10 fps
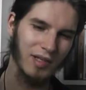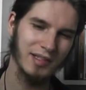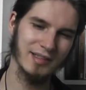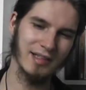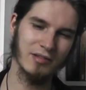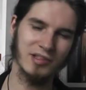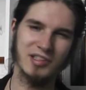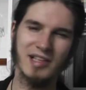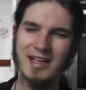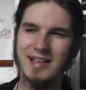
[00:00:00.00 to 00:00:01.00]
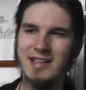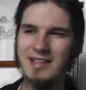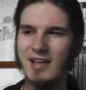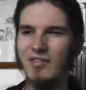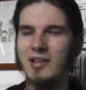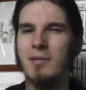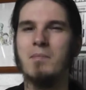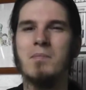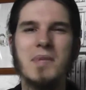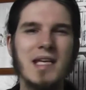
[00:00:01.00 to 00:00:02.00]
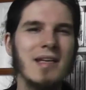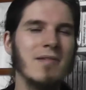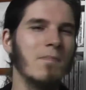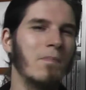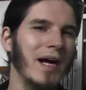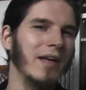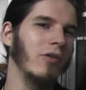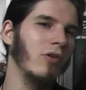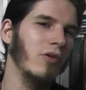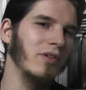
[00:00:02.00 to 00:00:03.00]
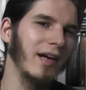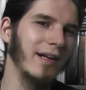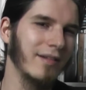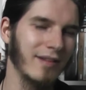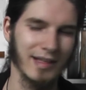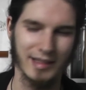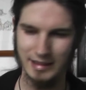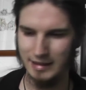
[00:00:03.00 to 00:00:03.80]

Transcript: Nintendo doesn't at least have like a Mii battle online thing.